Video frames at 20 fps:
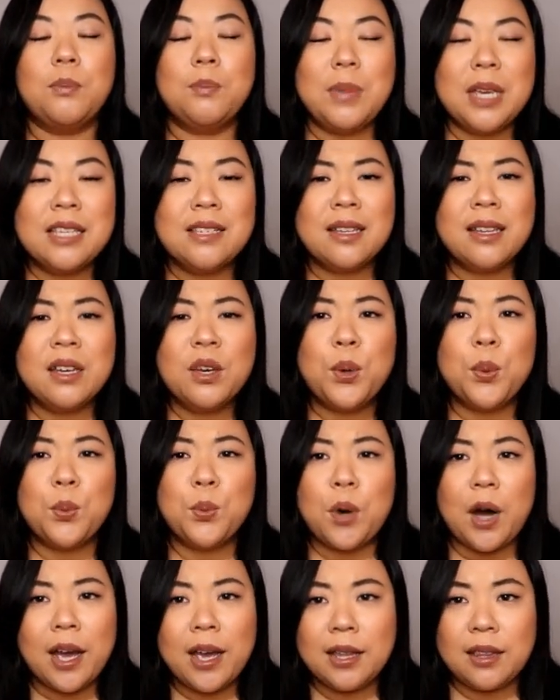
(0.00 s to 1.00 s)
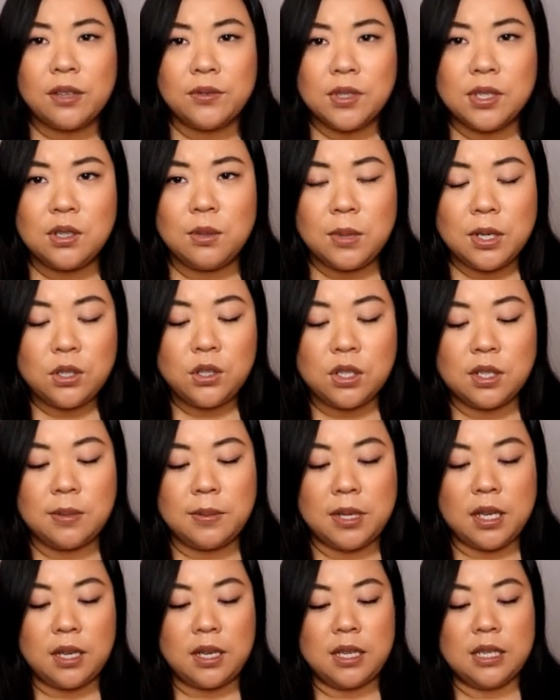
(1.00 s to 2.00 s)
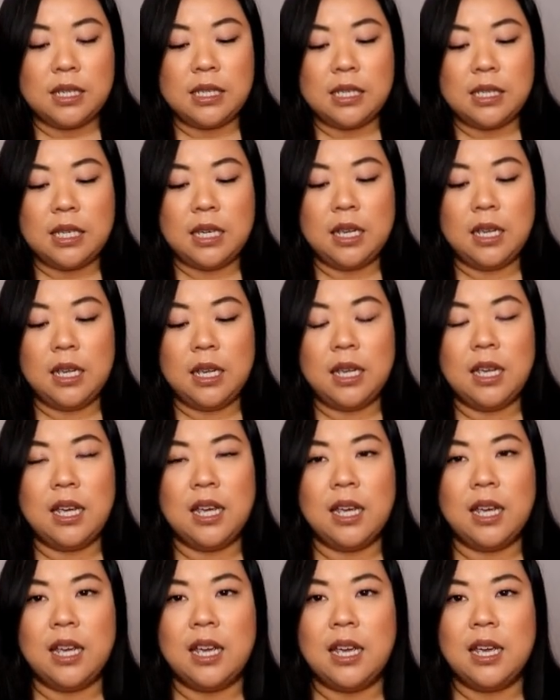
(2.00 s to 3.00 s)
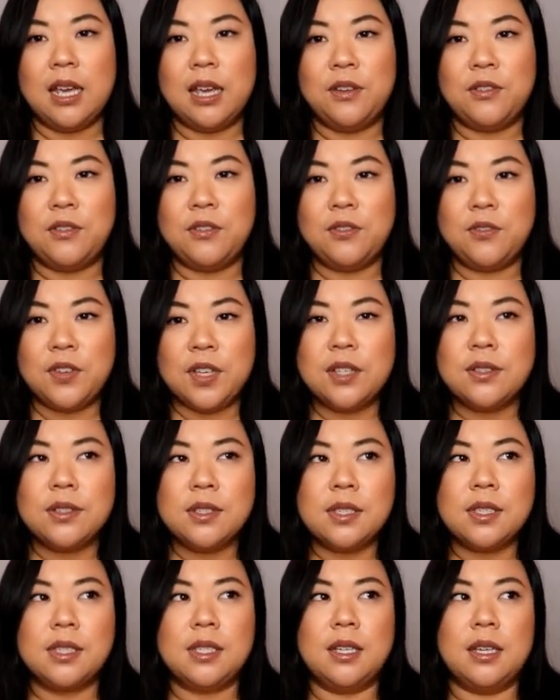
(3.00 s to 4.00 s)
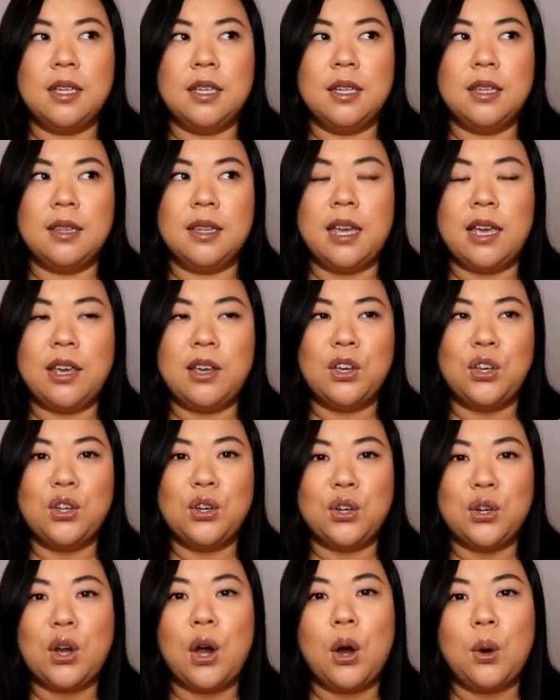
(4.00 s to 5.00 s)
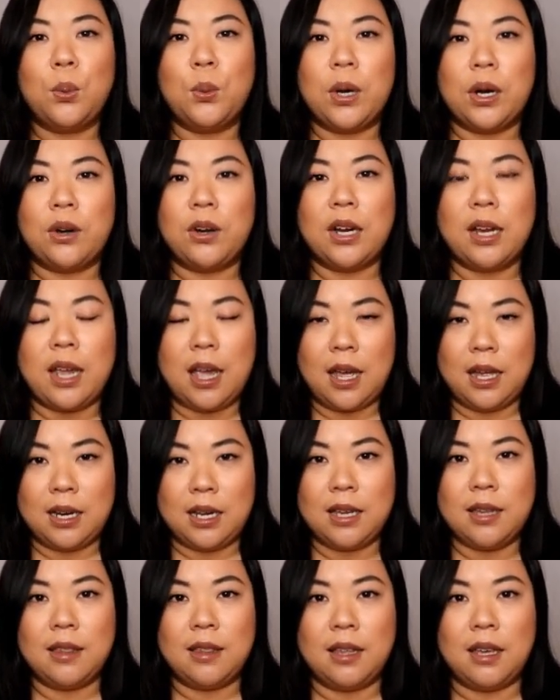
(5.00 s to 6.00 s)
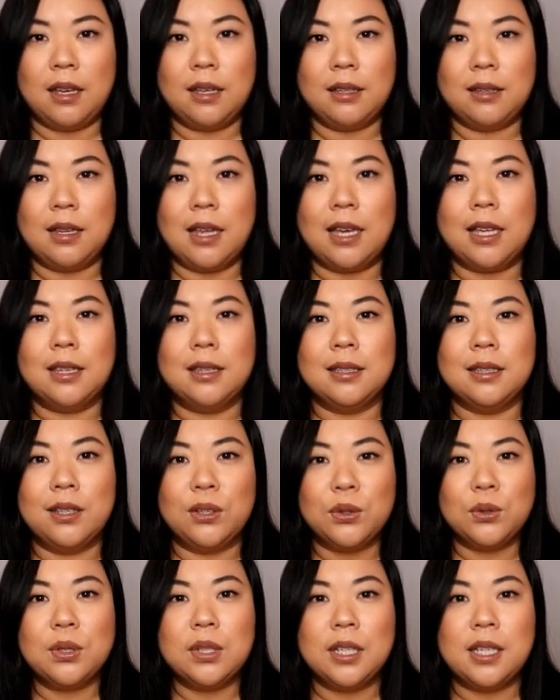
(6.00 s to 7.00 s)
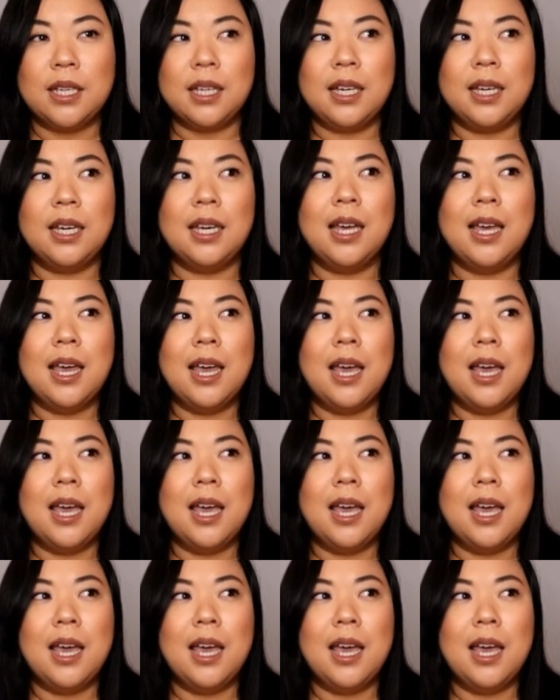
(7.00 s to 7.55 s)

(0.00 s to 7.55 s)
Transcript: Basically, why I love it so much is because it feels like you're not wearing anything. Like, literally,